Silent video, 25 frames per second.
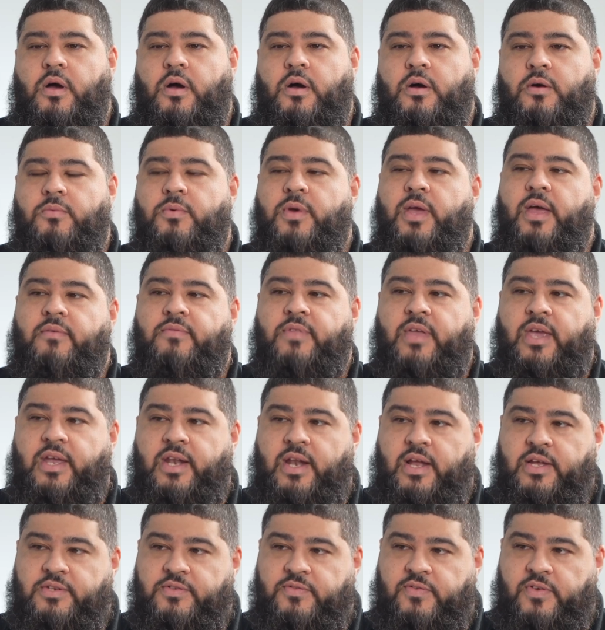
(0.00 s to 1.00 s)
Uh, we have the
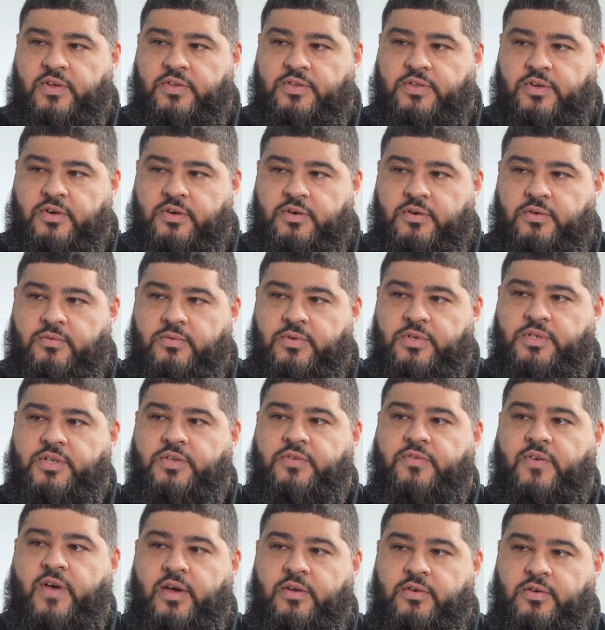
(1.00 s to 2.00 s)
ADAS filter, which
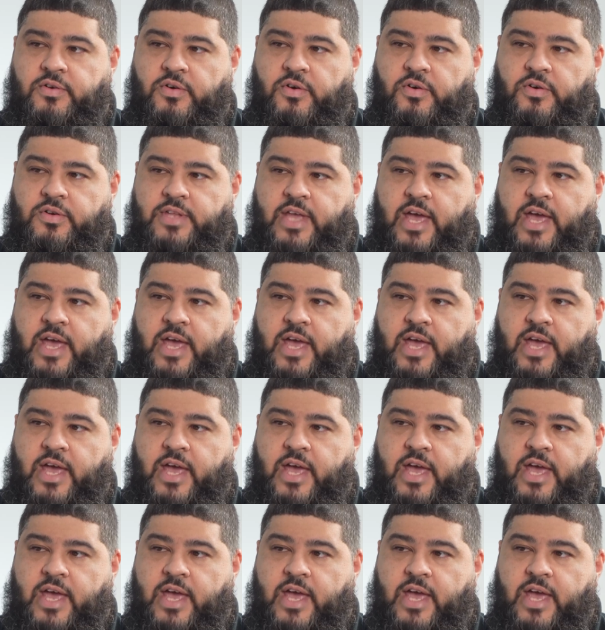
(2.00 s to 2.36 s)
is found in our